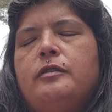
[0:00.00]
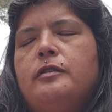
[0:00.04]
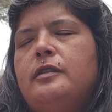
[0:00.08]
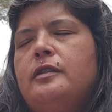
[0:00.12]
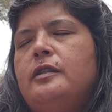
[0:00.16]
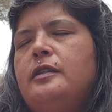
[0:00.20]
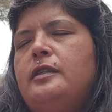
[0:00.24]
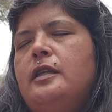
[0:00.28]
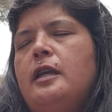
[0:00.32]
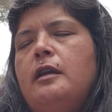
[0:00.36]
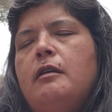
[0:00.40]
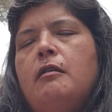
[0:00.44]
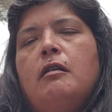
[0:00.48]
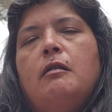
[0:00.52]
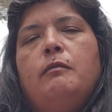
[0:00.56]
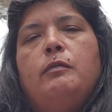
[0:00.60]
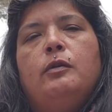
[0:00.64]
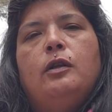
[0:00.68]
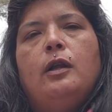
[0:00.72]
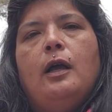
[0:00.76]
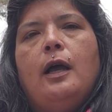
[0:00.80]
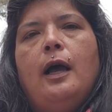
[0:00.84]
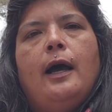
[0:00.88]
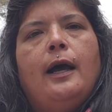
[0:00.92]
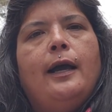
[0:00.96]
terrible
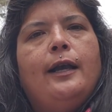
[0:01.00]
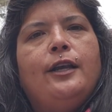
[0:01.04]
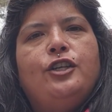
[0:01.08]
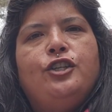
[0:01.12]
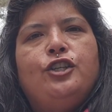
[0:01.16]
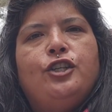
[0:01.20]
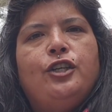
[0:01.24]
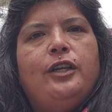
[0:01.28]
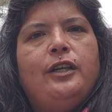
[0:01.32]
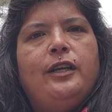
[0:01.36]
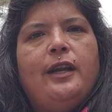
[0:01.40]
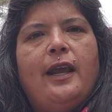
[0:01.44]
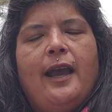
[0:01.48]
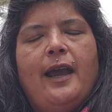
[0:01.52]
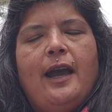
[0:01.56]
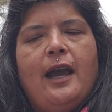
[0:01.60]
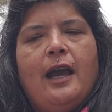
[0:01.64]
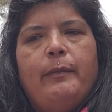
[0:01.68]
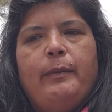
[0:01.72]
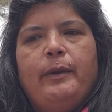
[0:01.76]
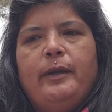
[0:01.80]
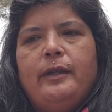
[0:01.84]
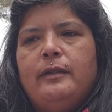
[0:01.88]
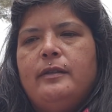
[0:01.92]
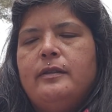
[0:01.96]
hygiene
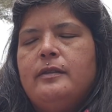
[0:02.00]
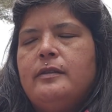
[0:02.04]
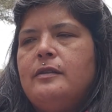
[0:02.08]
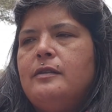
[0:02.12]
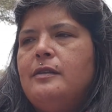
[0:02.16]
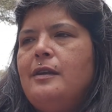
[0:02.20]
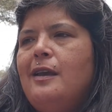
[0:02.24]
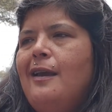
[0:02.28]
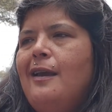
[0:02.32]
habits.